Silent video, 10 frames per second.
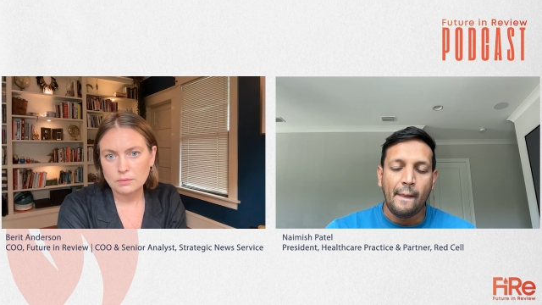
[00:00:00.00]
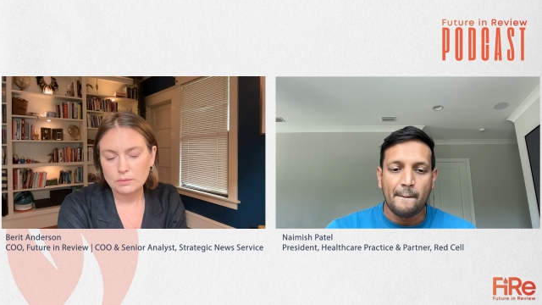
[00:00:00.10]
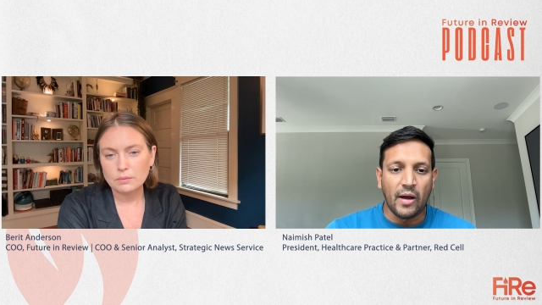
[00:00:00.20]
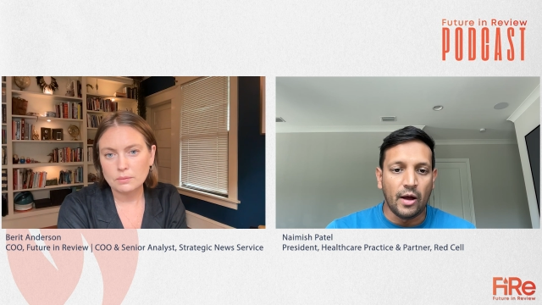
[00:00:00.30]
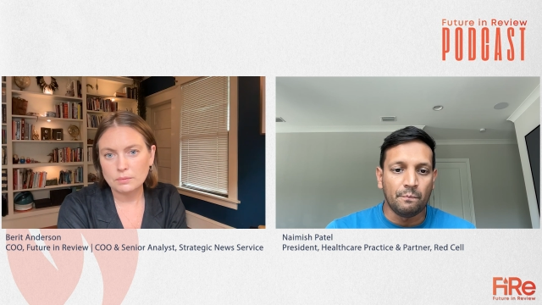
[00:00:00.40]

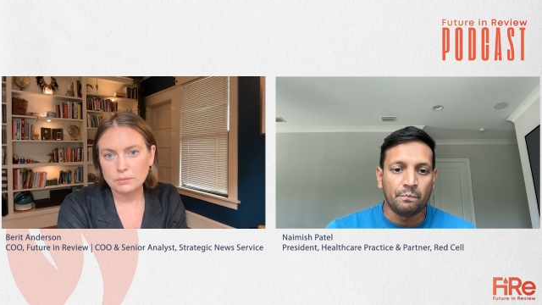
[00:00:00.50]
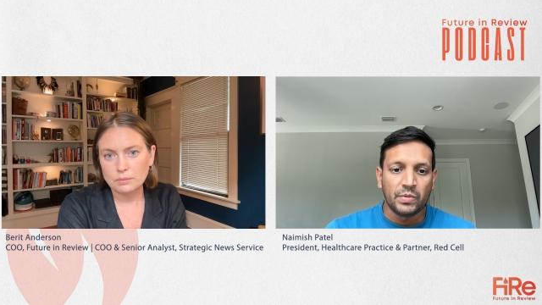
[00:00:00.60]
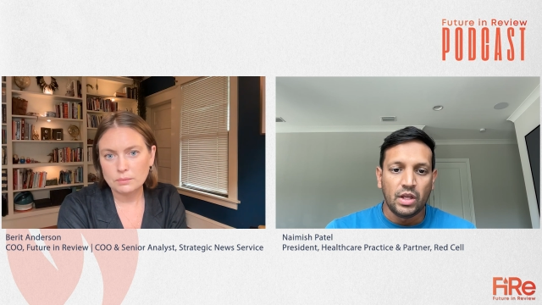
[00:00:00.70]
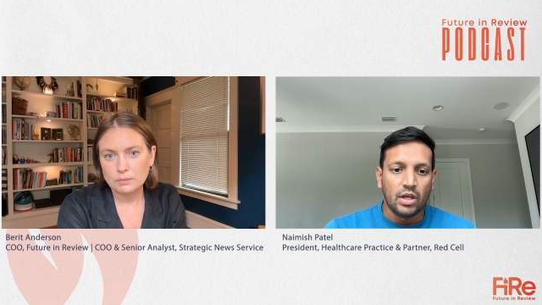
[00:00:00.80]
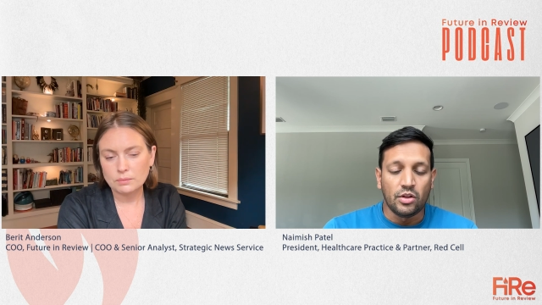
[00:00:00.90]
Speaker 1: Um, mm-hmm. You
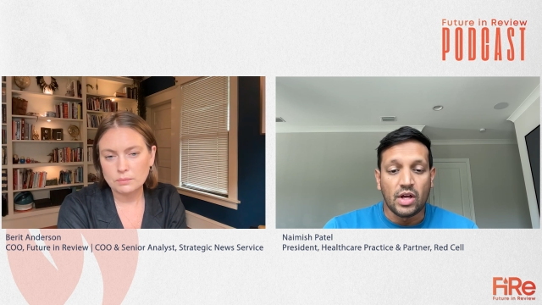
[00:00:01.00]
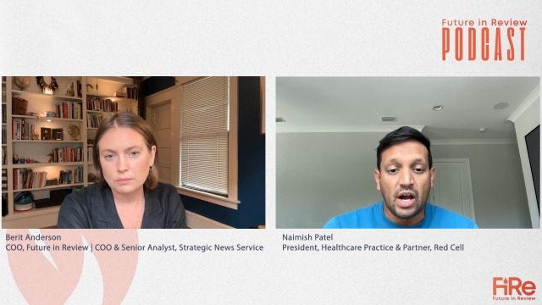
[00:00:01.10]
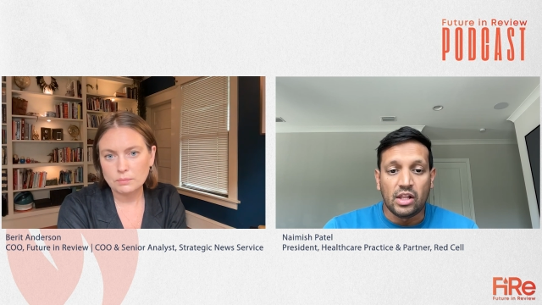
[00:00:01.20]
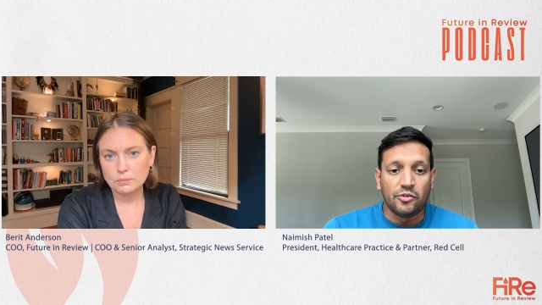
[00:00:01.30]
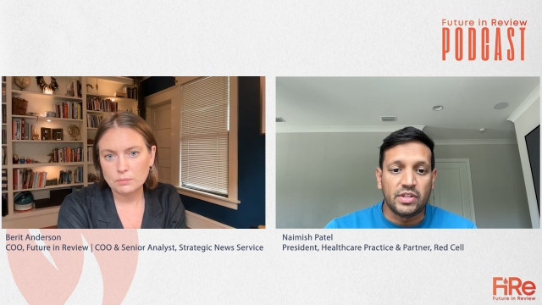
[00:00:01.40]
know, the high
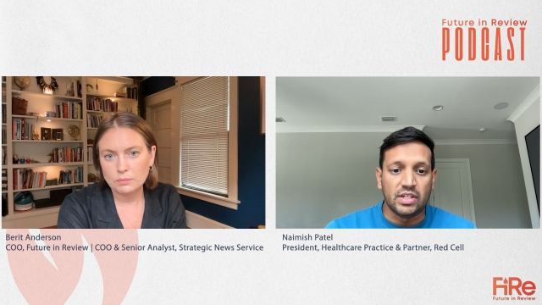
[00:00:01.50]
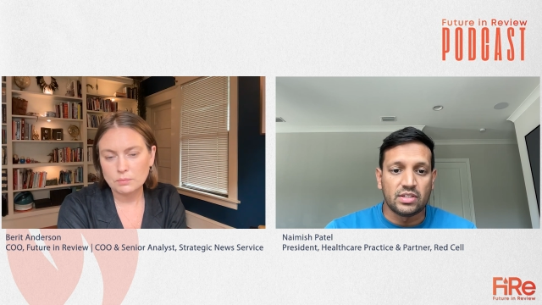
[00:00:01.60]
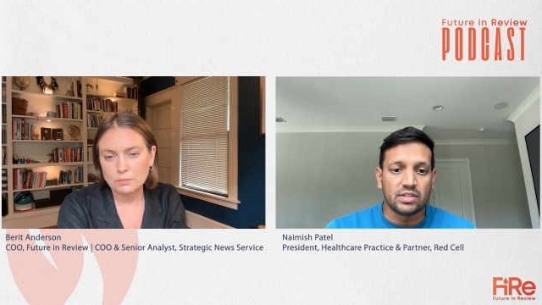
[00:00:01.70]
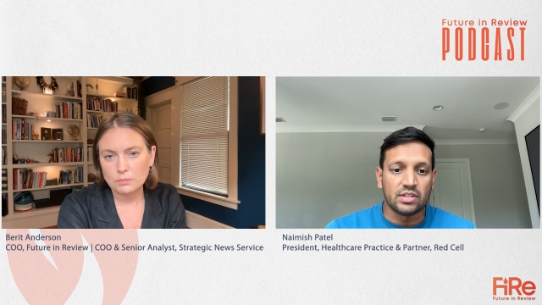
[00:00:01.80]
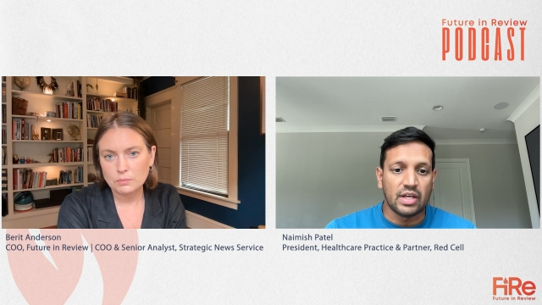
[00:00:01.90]
level
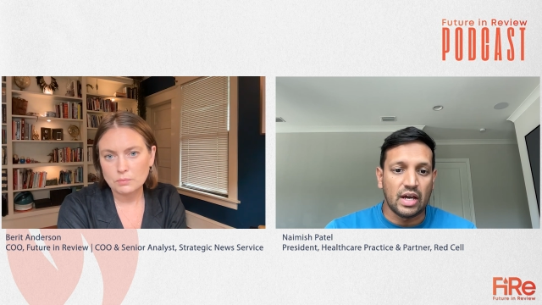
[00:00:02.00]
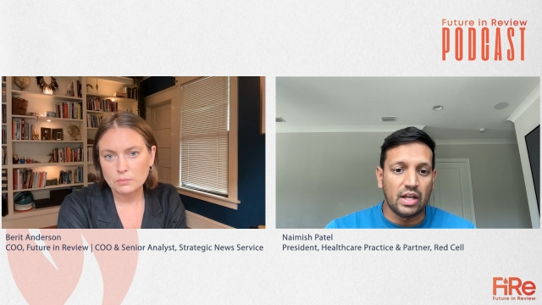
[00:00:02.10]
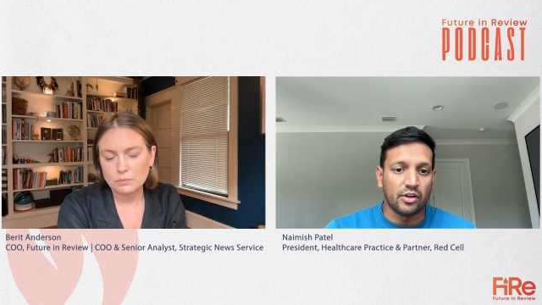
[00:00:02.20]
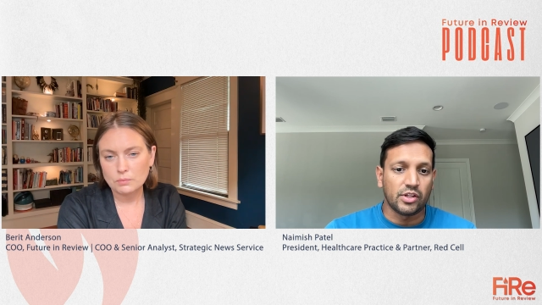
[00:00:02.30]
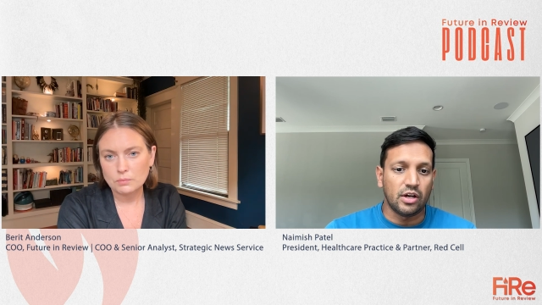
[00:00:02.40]
thesis is that
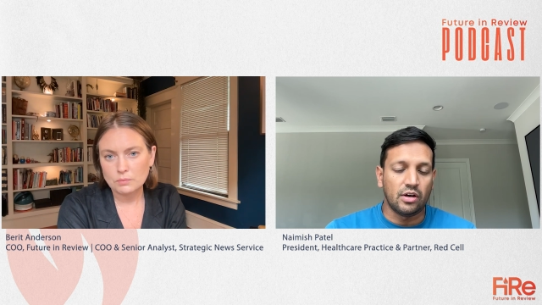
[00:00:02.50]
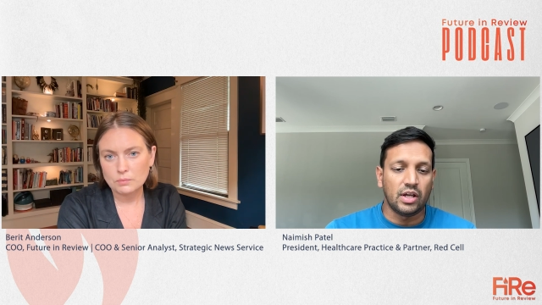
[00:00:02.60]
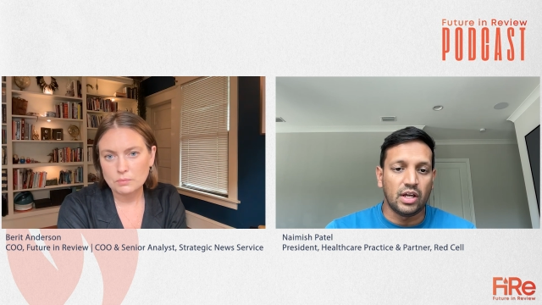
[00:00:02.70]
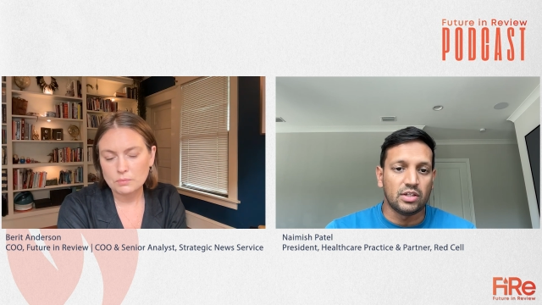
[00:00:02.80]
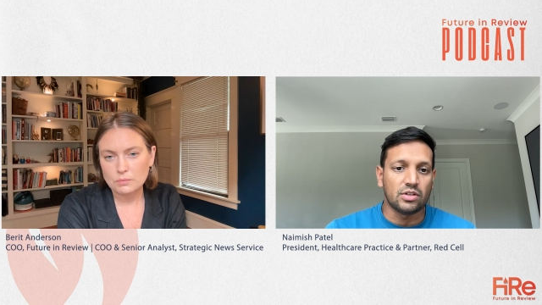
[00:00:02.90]
healthcare
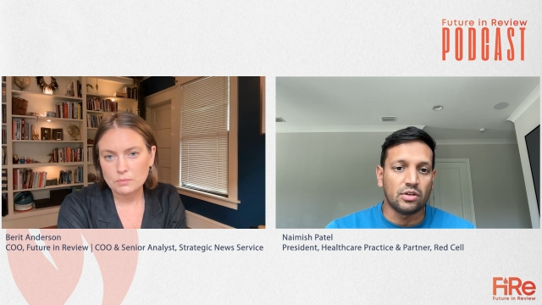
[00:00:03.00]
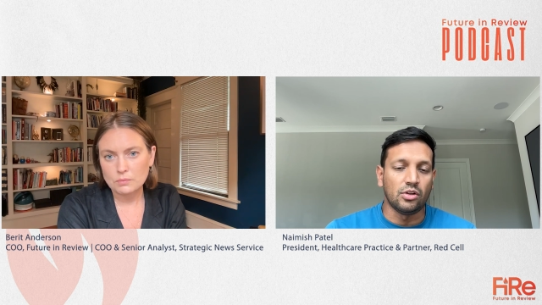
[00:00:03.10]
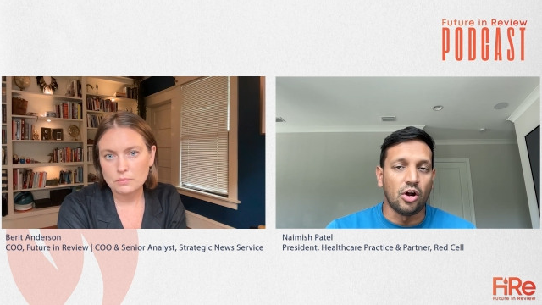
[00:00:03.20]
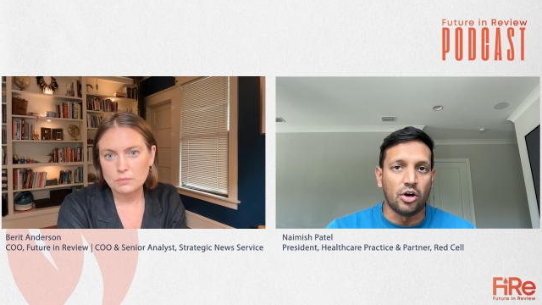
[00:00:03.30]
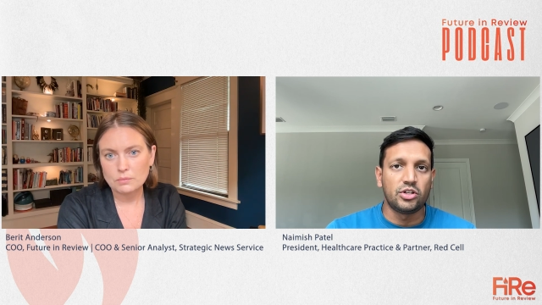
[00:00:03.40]
is
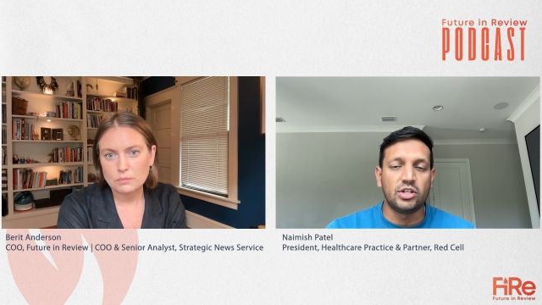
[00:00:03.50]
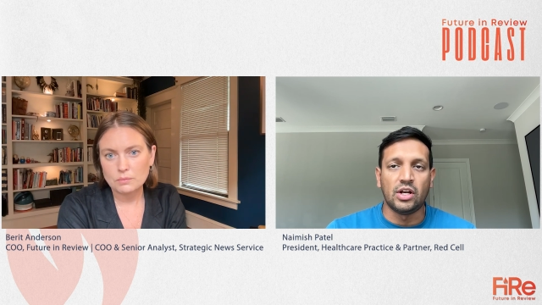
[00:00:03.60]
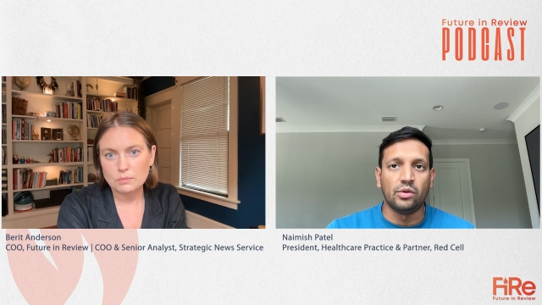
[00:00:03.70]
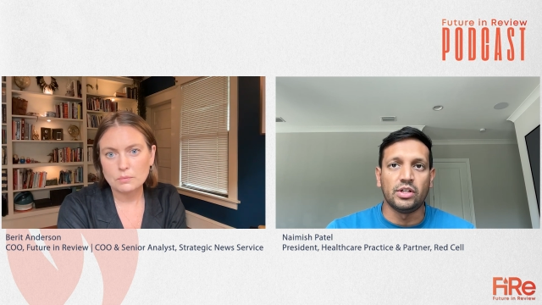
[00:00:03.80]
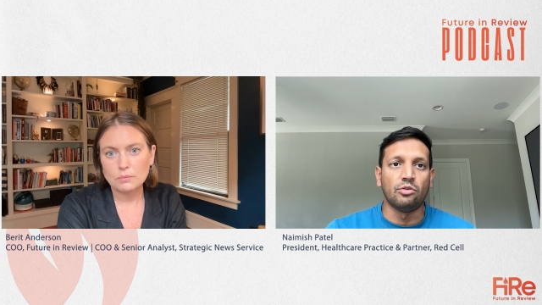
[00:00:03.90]
large and
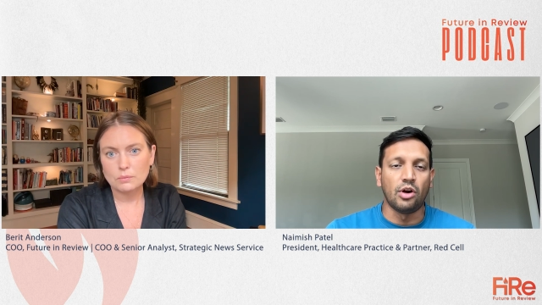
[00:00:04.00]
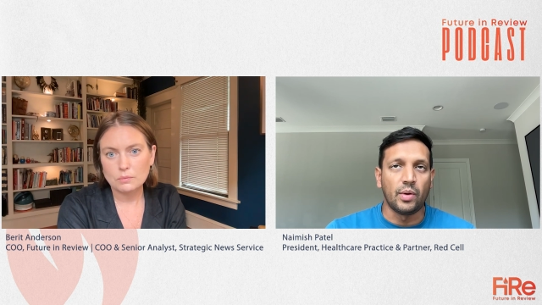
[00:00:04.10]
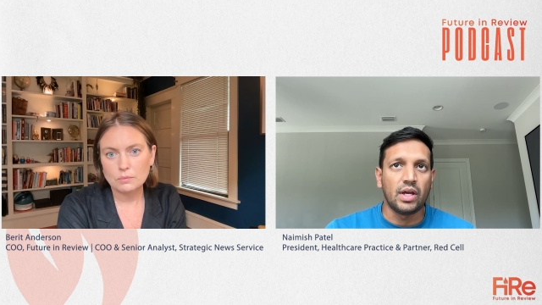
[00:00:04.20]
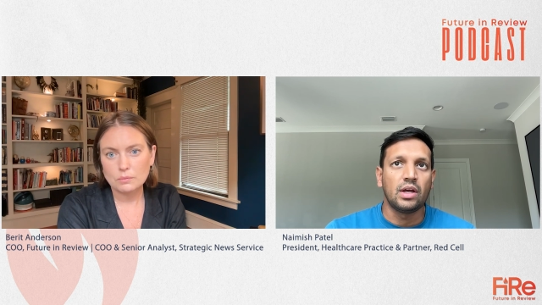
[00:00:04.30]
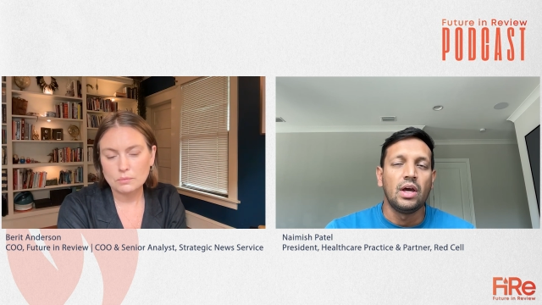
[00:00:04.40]
only
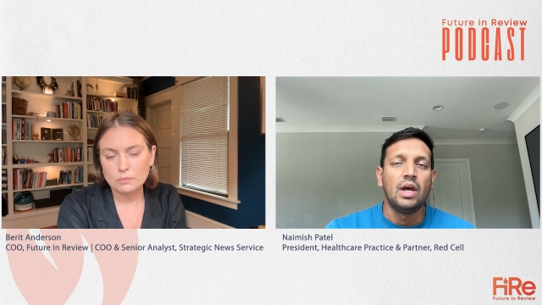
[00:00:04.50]
growing.